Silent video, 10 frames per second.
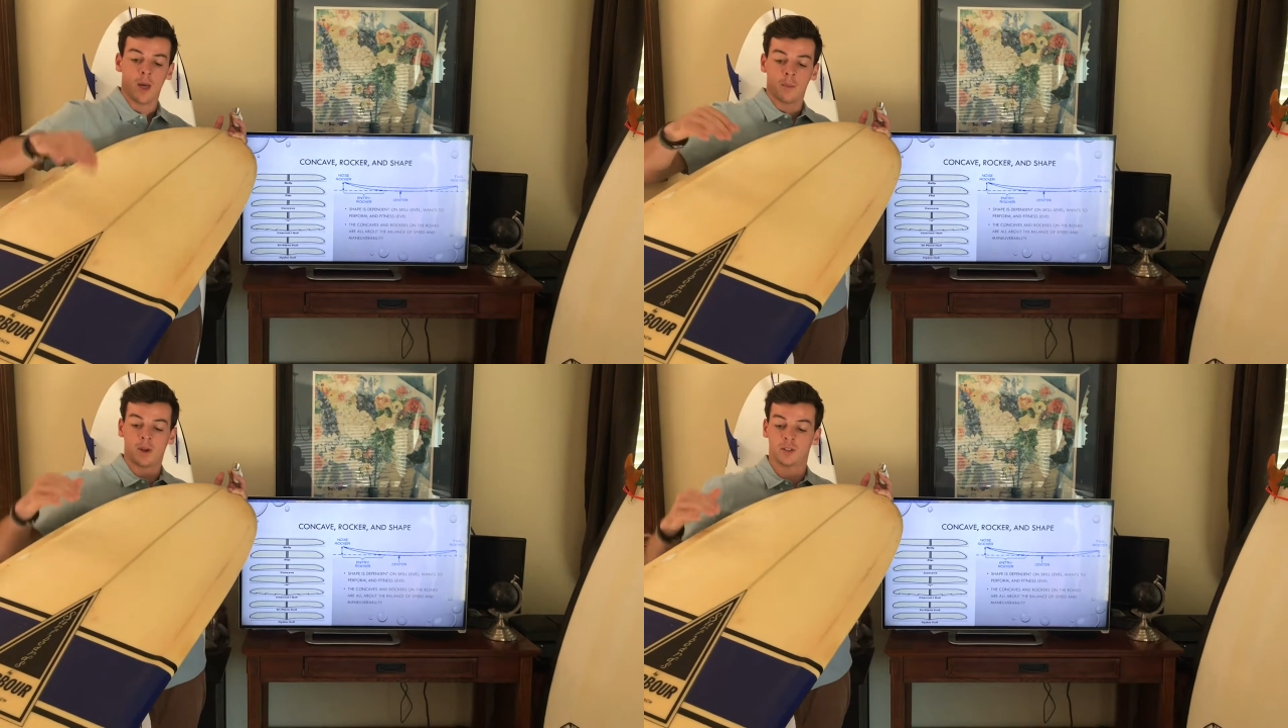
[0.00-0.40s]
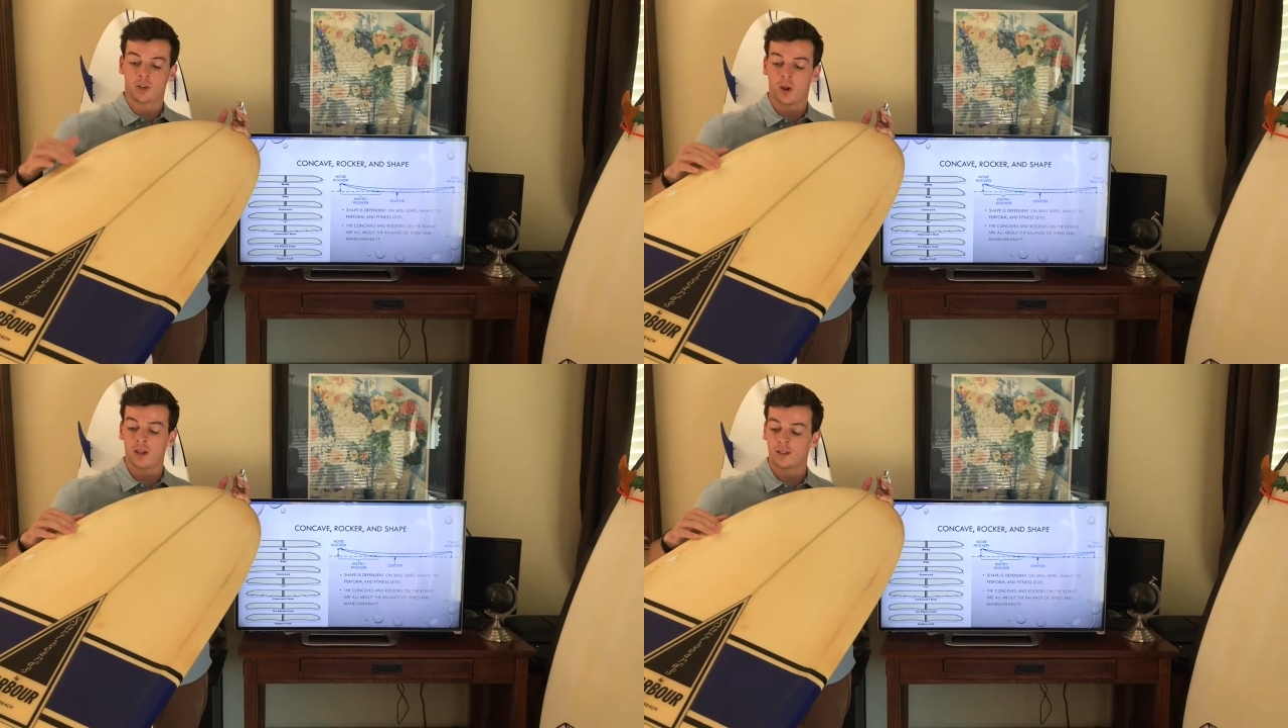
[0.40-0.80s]
but it's a
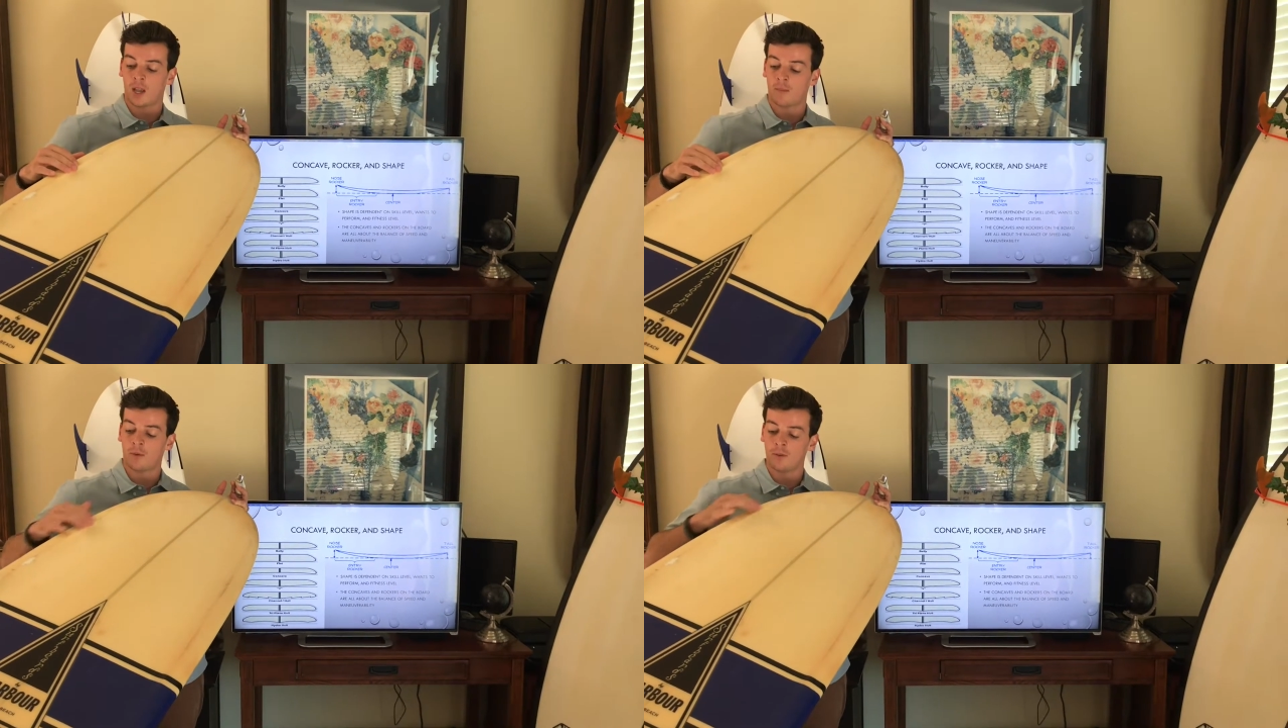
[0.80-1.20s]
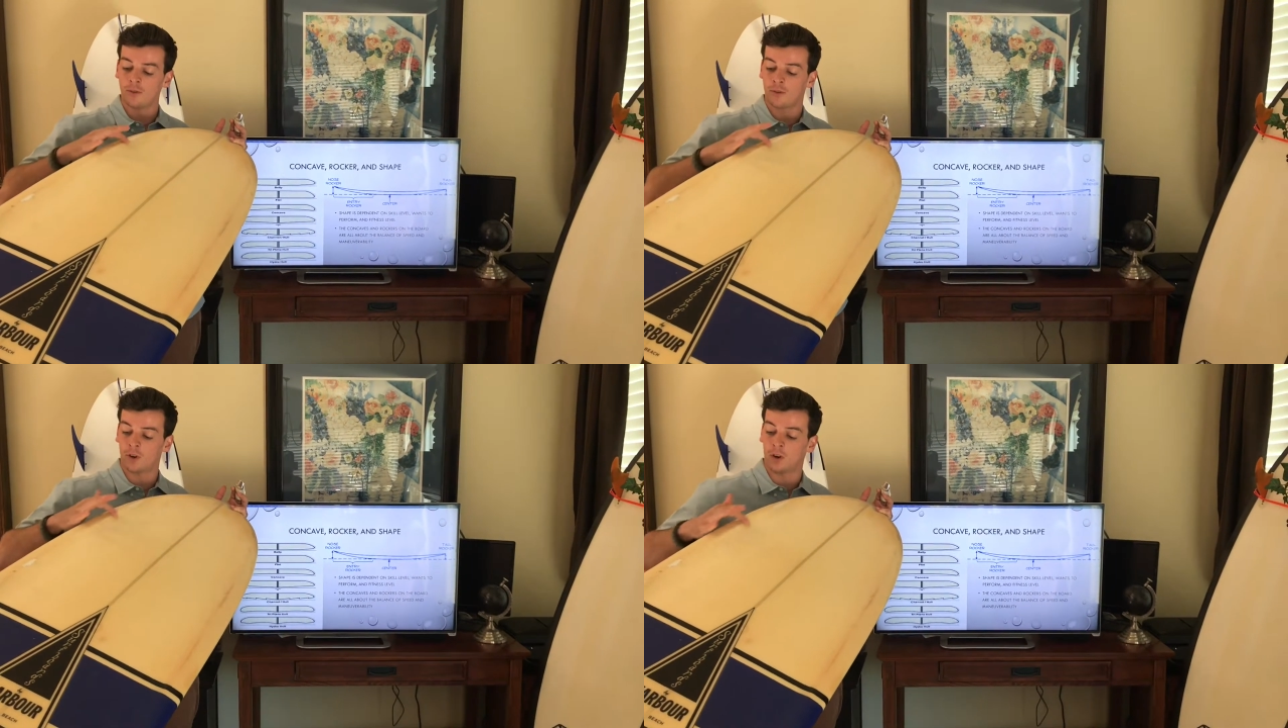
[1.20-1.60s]
great example
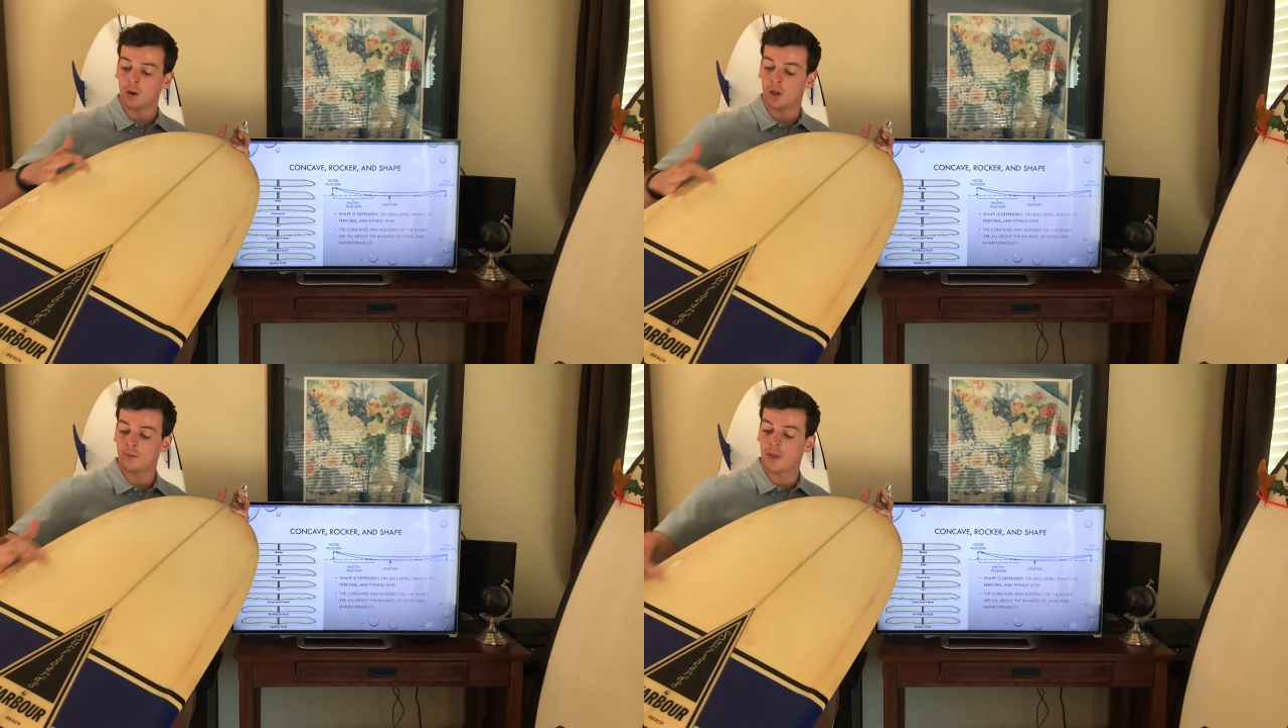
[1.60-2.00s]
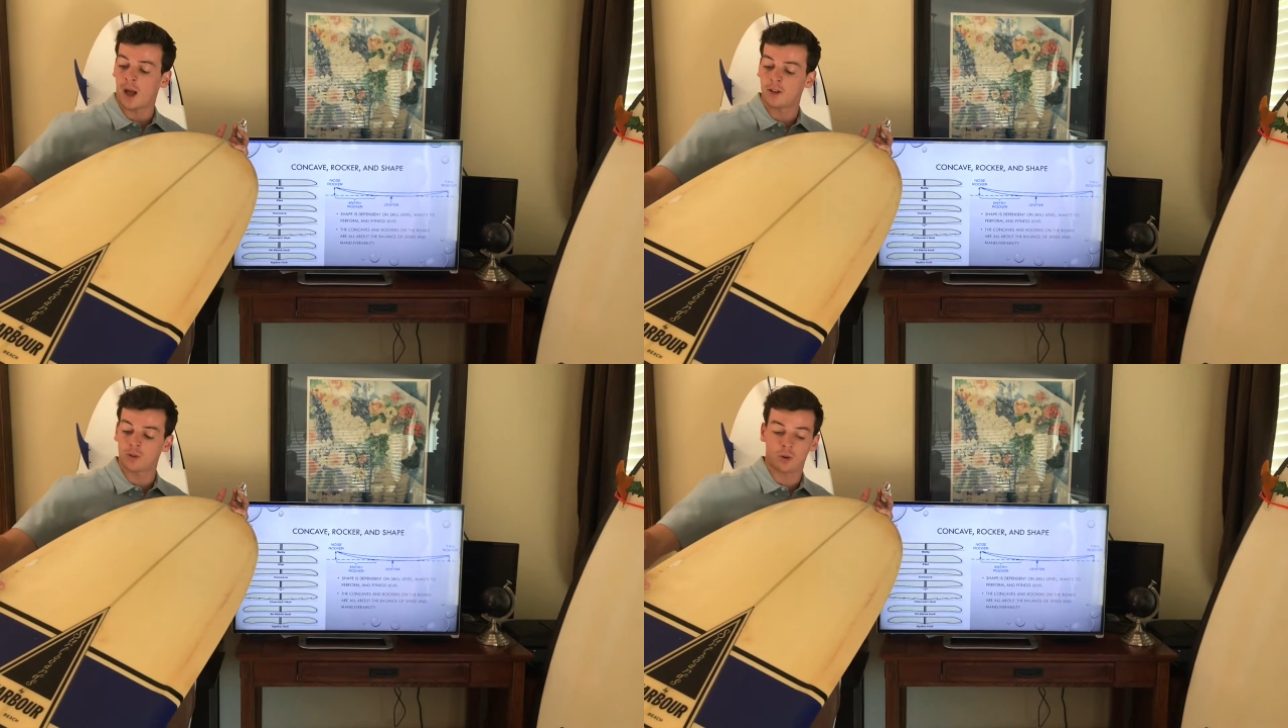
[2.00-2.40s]
for the
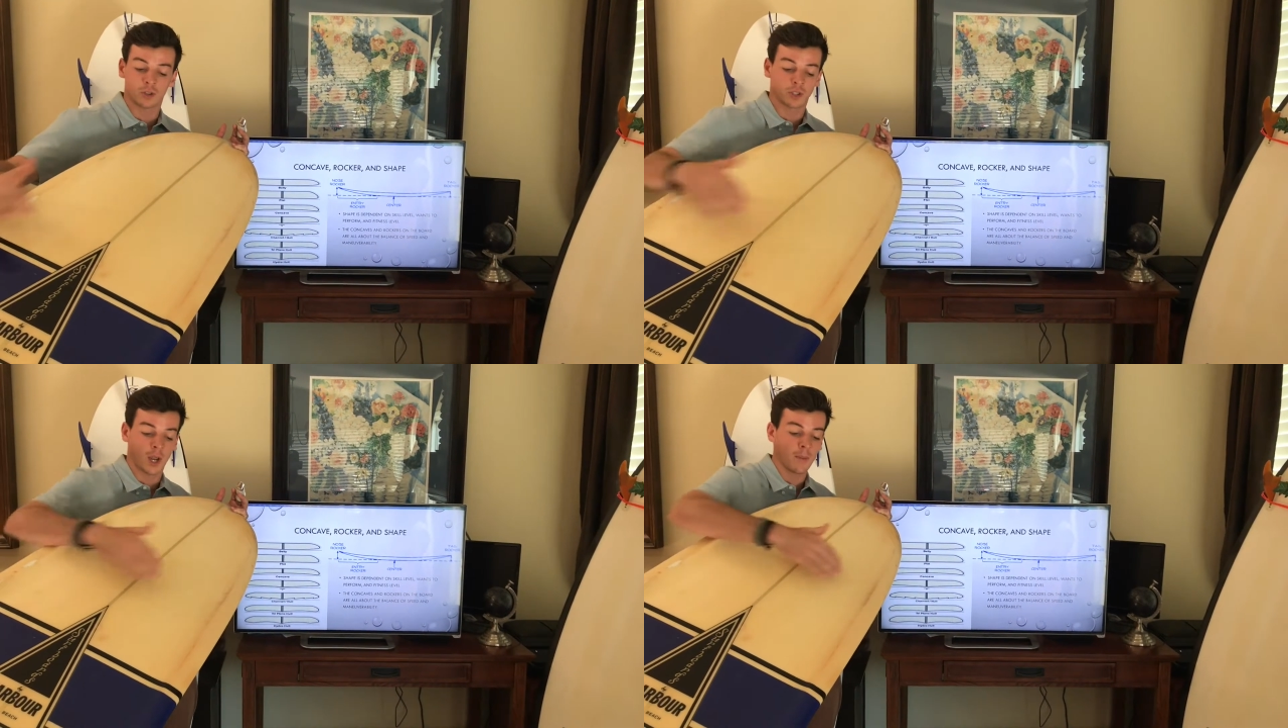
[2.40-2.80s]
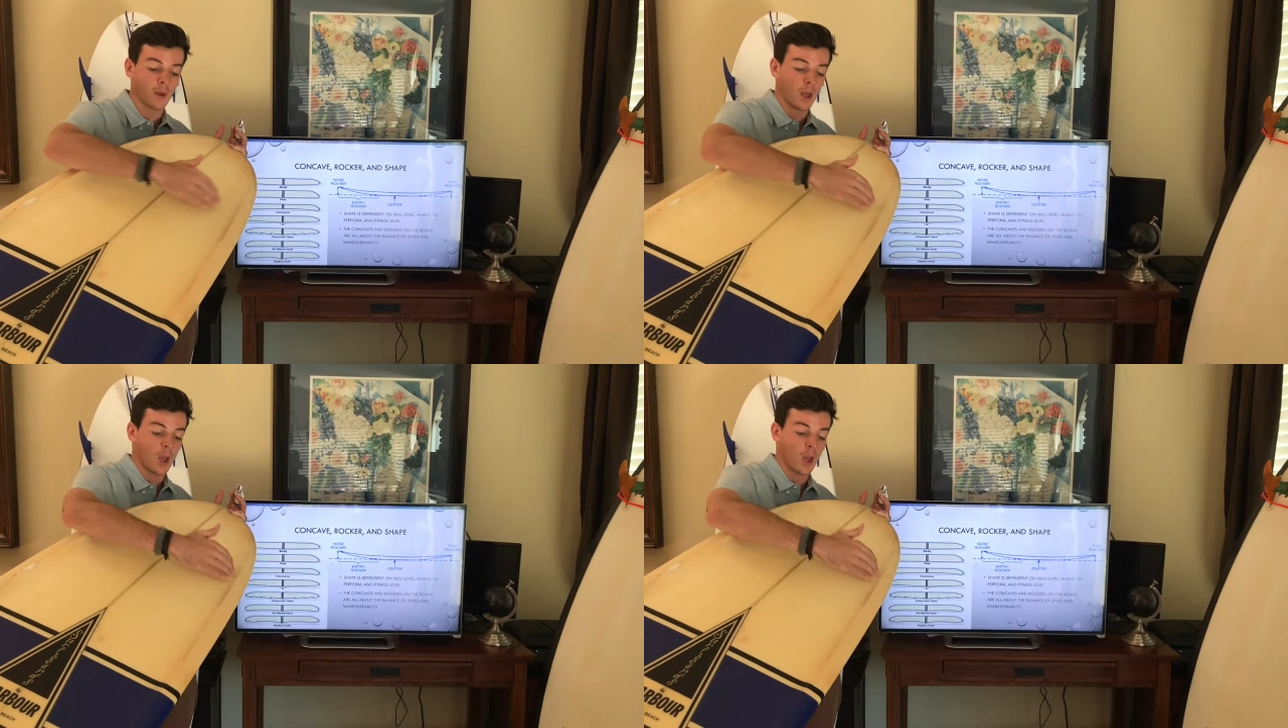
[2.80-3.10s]
hydro hole shape,